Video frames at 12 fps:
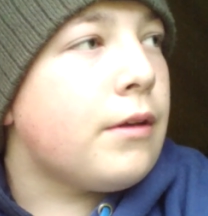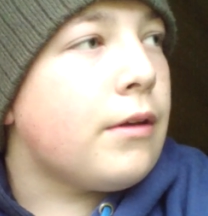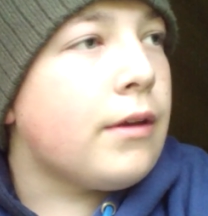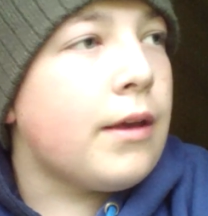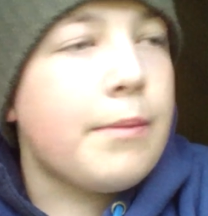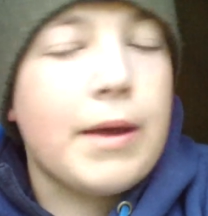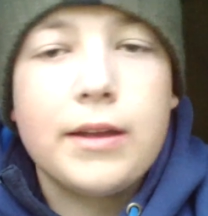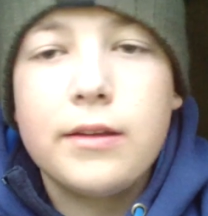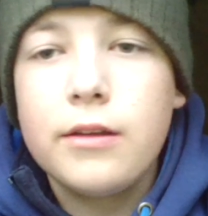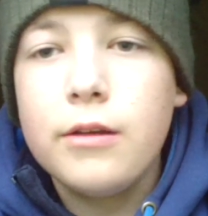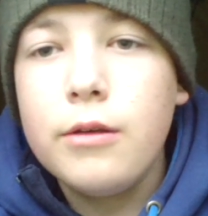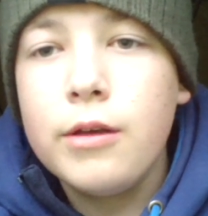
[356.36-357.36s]
I'll get back
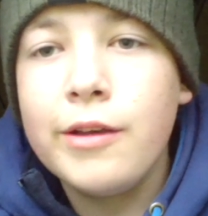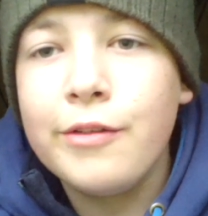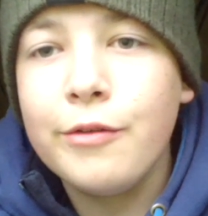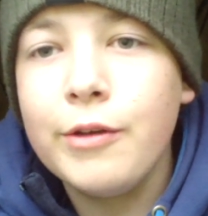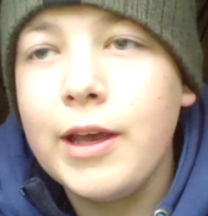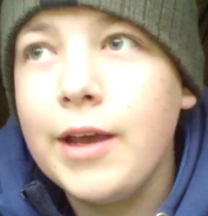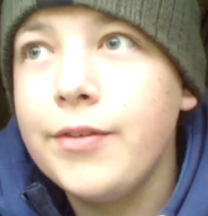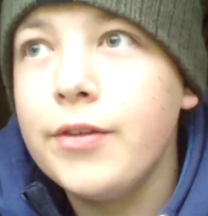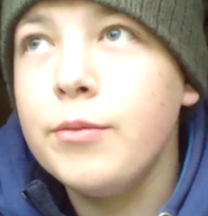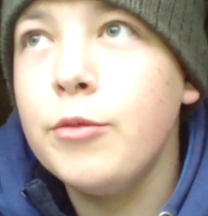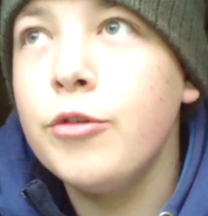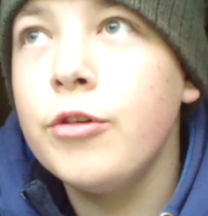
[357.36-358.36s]
to you if we have
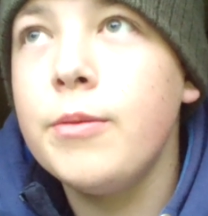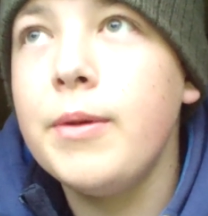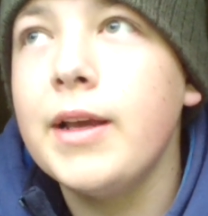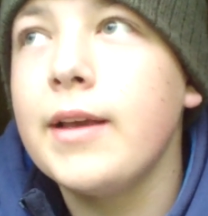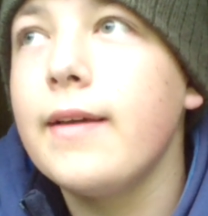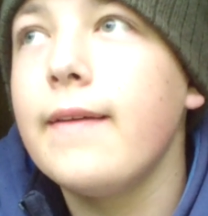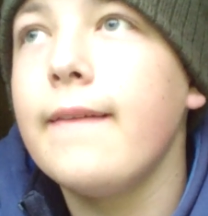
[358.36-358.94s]
some more on the bank.